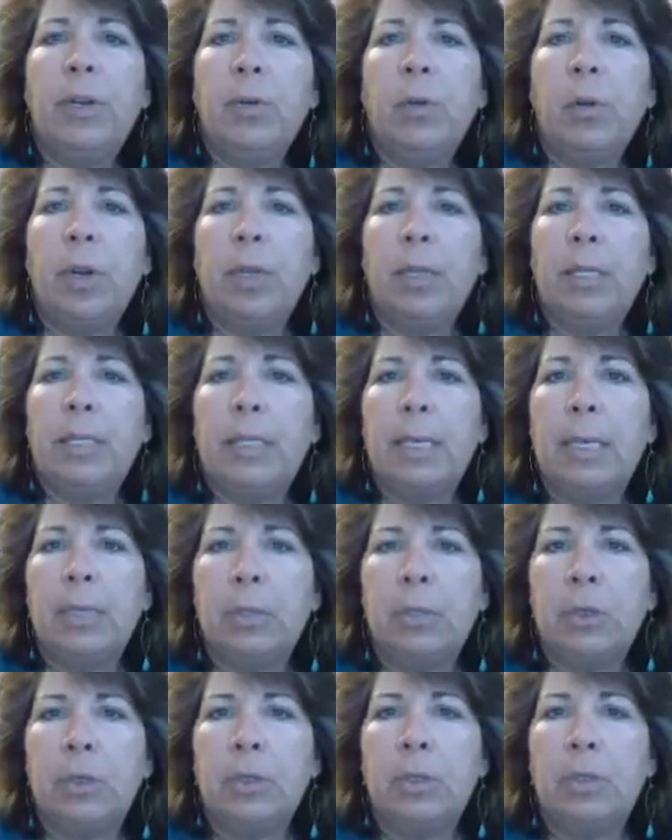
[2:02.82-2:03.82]

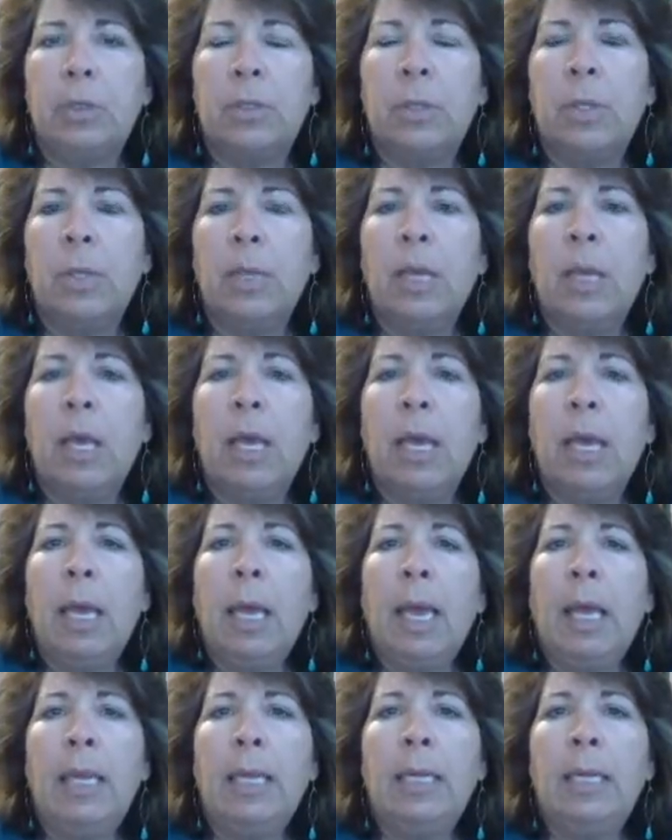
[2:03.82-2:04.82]
organizations
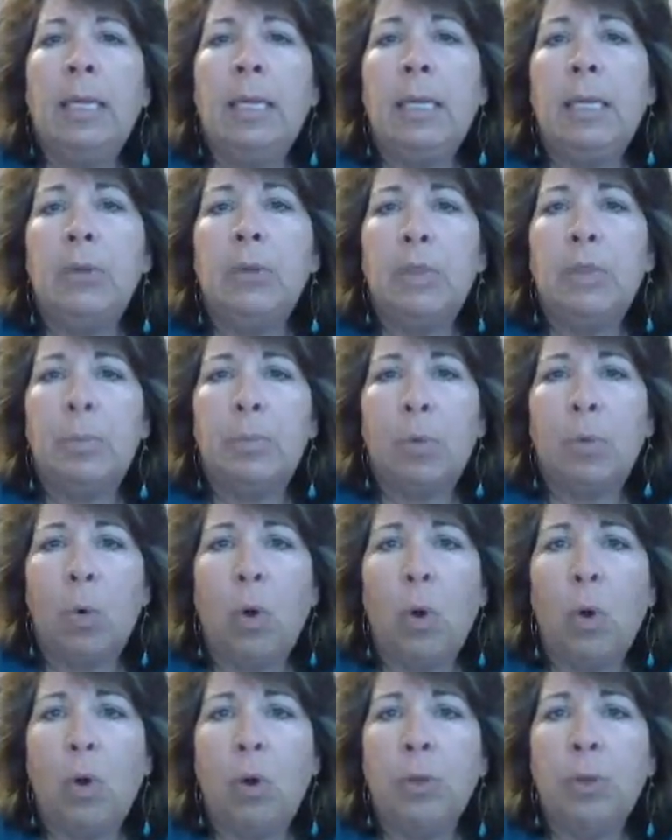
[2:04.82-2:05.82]
and in leadership
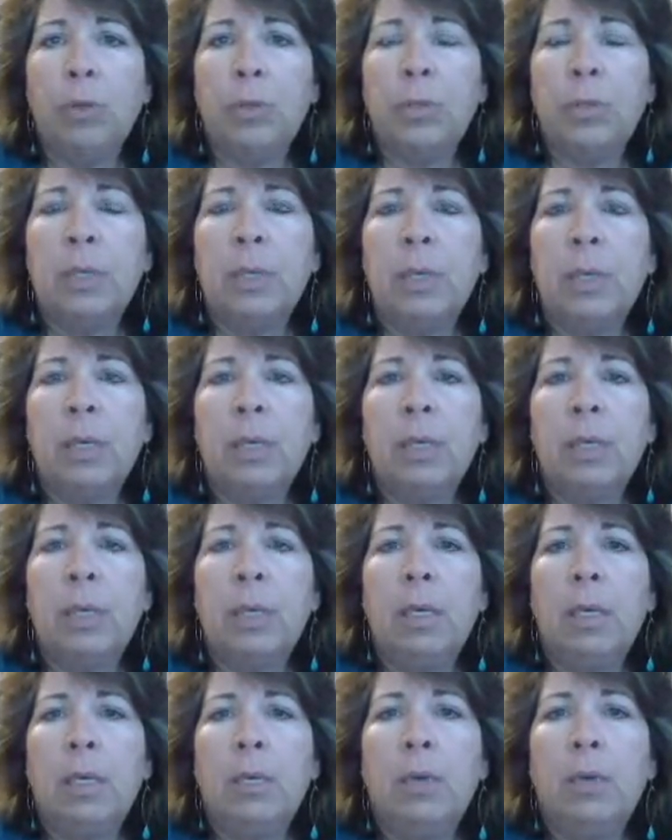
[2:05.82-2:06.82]
roles,
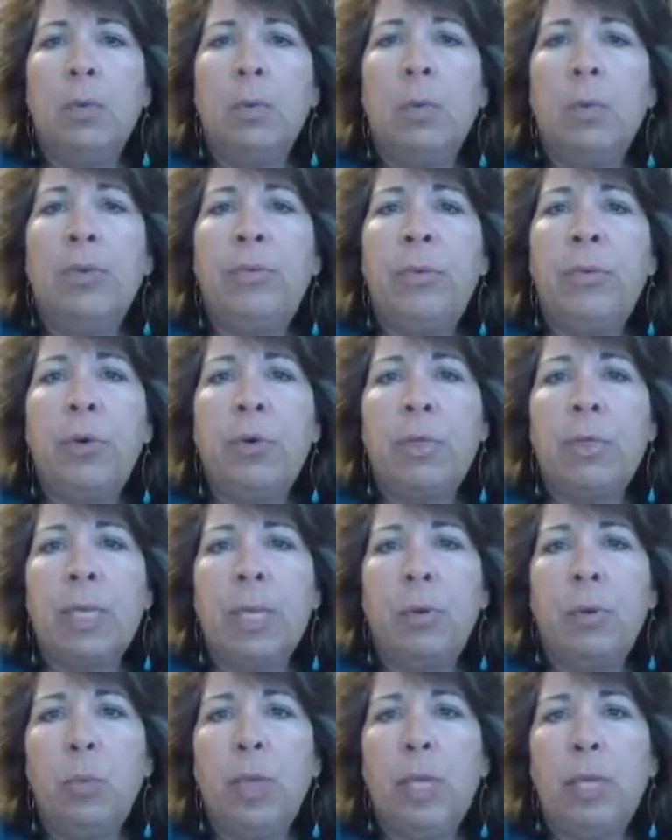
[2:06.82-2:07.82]
we focus
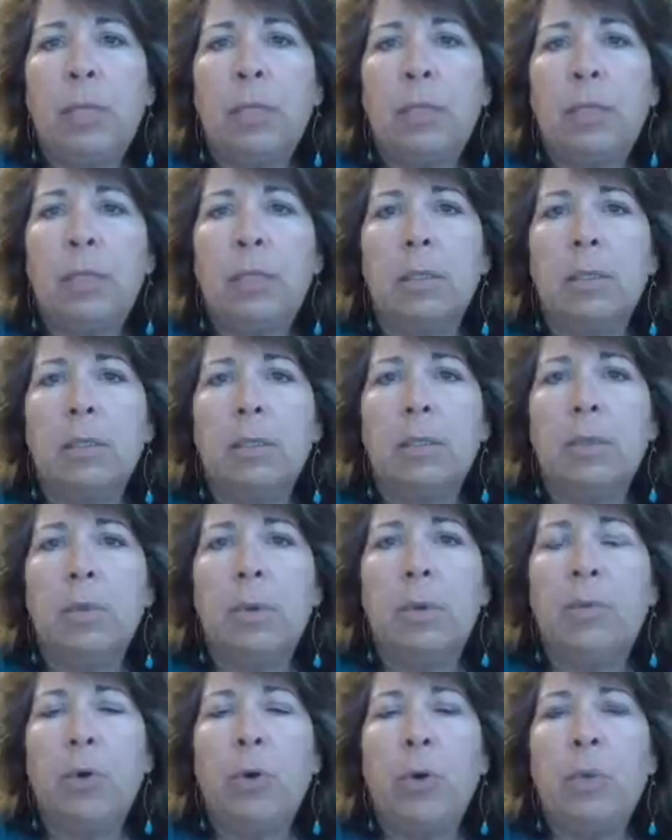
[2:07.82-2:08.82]
on weaknesses.
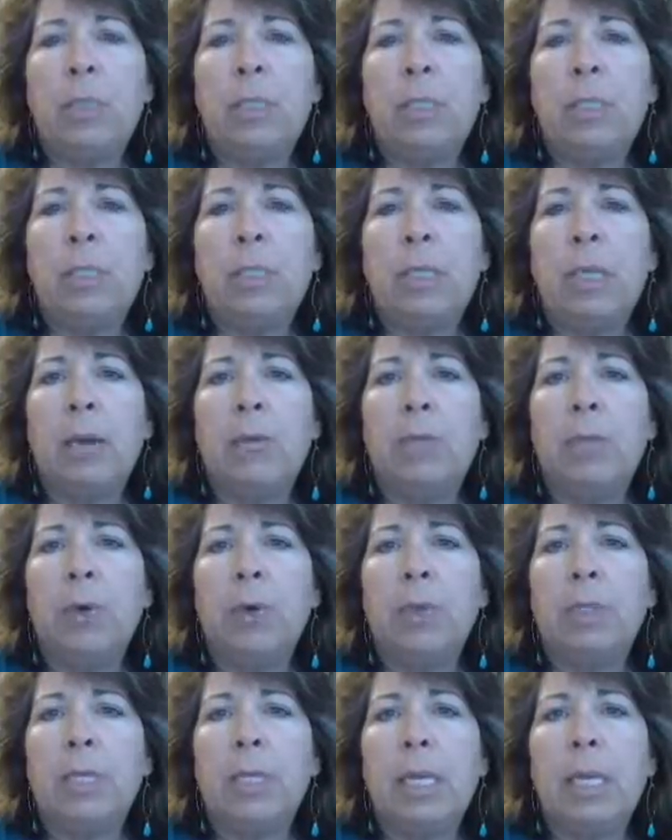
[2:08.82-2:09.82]
We
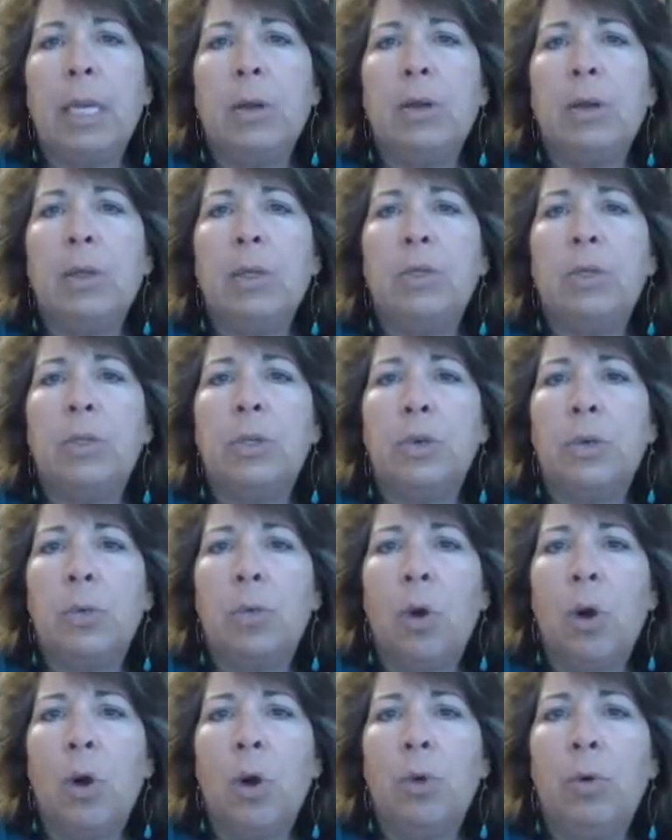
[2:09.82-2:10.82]
focus on areas to
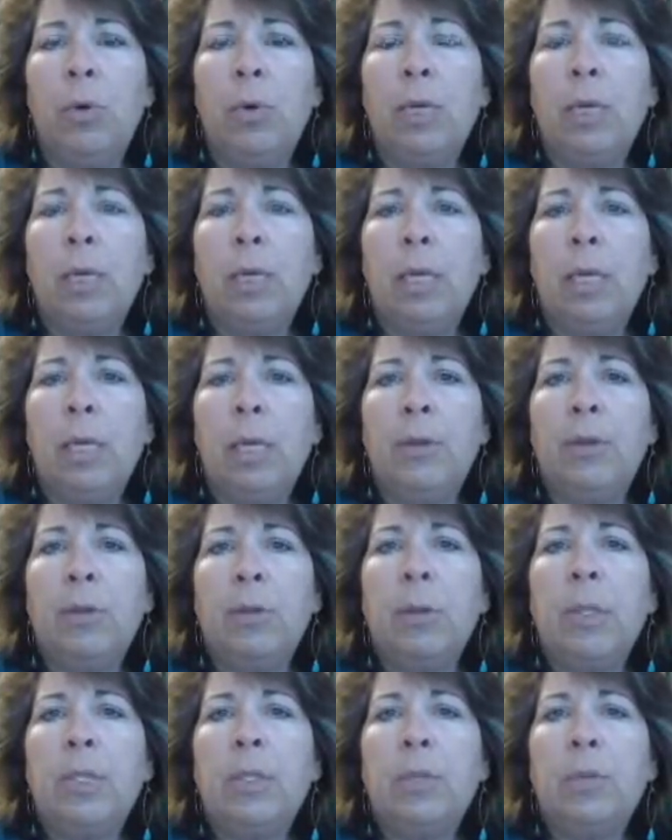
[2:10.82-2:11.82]
grow, and the
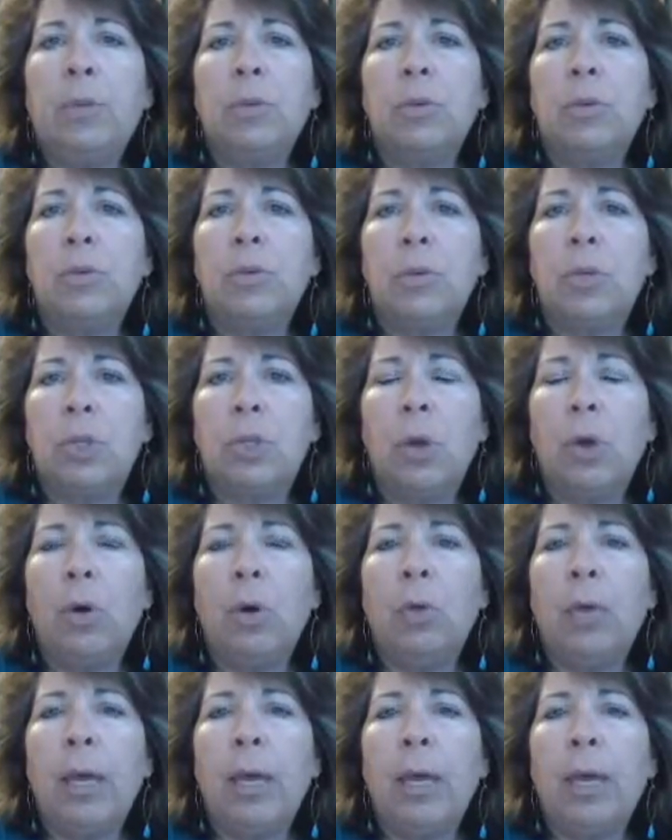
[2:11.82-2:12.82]
research will
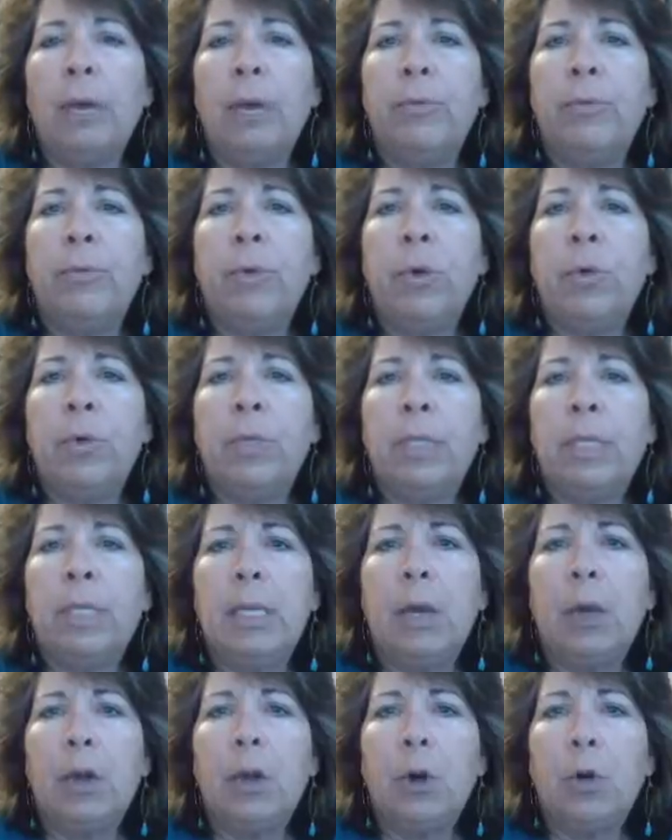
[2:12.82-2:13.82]
show that
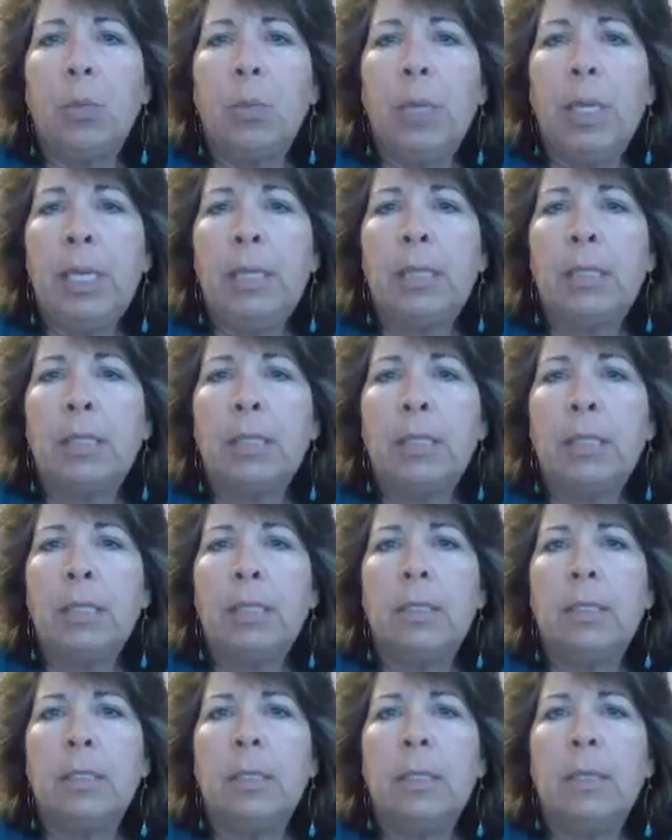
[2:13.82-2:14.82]
focusing on our
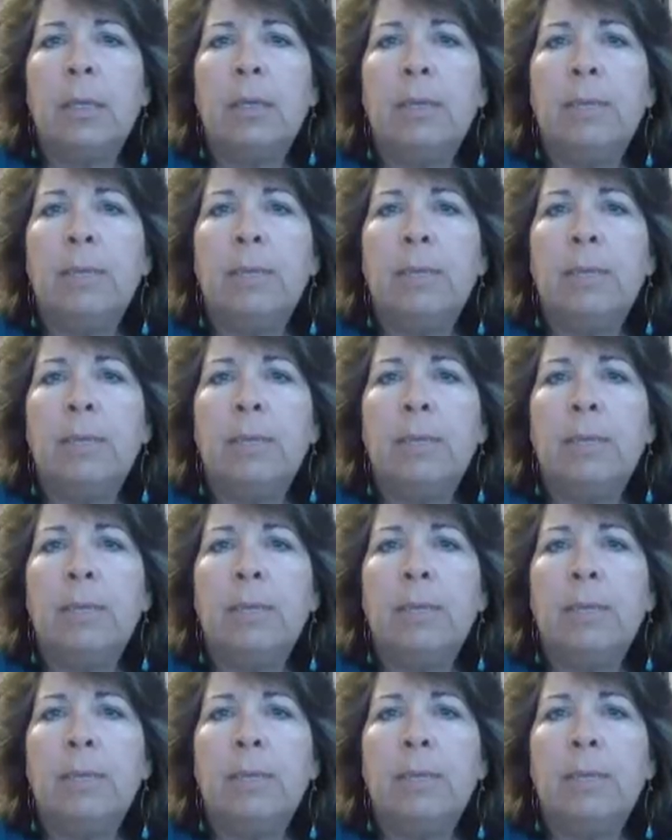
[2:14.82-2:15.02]
weaknesses